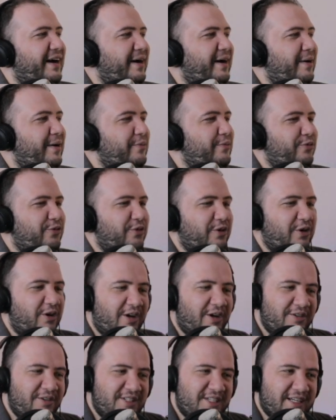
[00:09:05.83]
For a
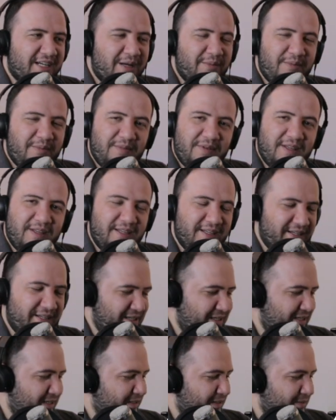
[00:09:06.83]
long time,
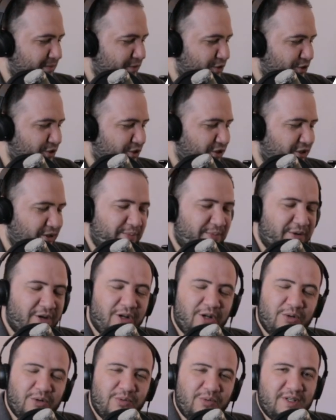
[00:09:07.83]
Sean
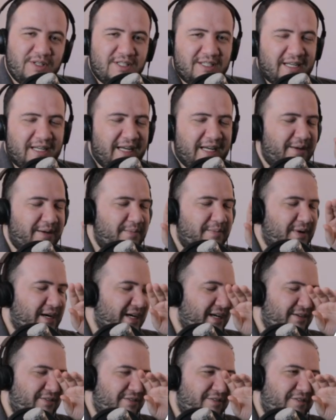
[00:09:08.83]
Paul was like
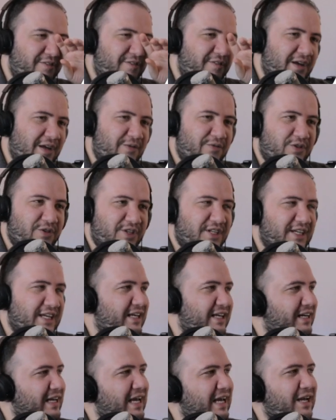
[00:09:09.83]
my favorite,
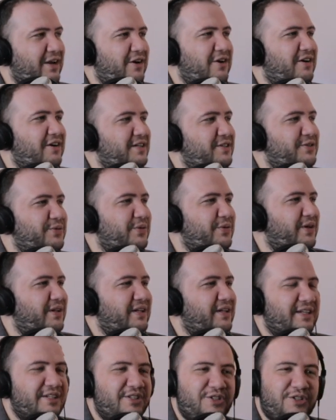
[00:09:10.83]
and Akon as well.
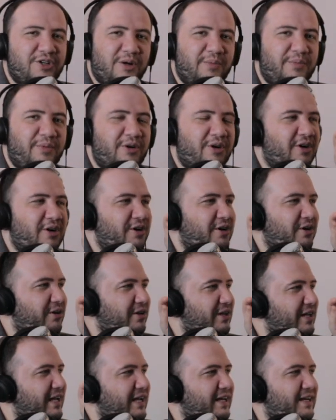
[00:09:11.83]
Sean
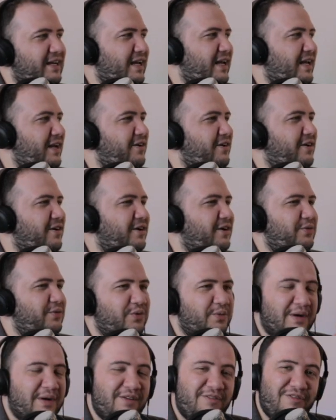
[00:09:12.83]
Paul and Akon were
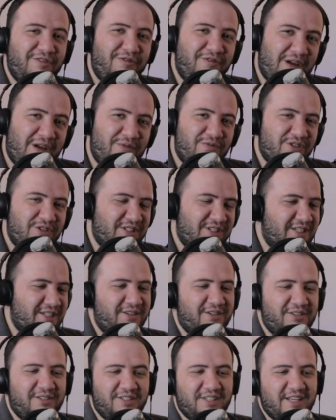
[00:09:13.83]
my favorite
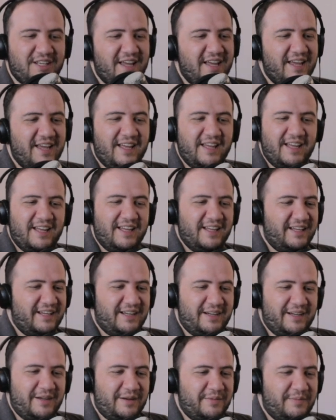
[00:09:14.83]
singers
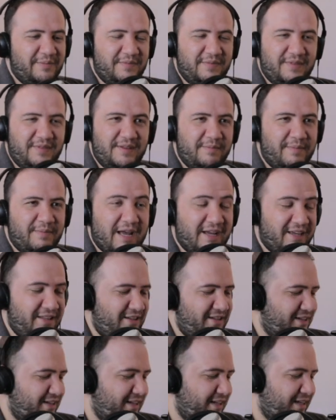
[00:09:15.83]
back in
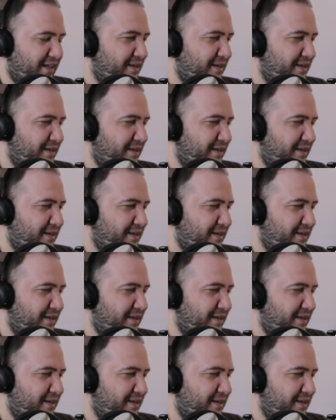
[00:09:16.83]
the day.